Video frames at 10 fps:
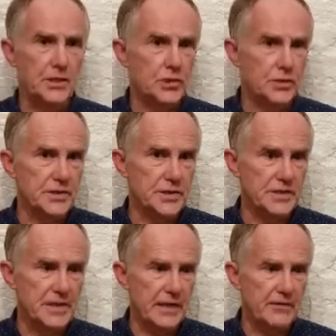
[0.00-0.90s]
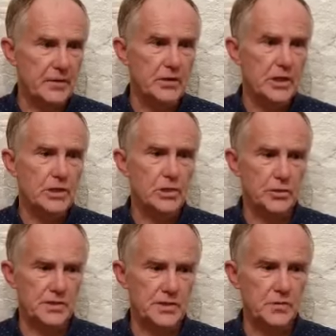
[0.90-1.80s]
Choices narrow,
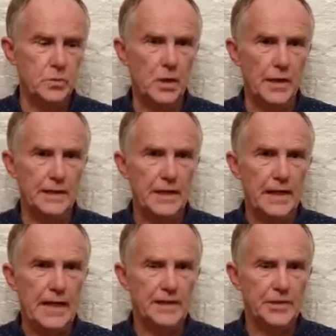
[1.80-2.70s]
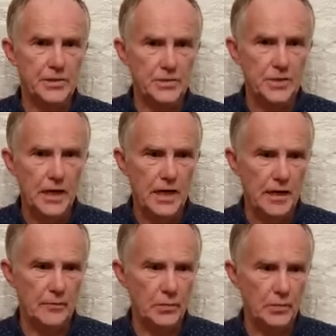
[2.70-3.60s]
choices wide. Attitudes
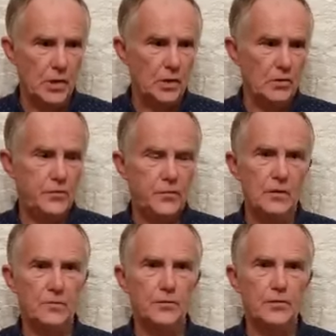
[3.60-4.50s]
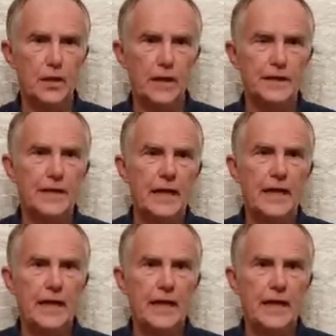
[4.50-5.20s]
humble or full of pride.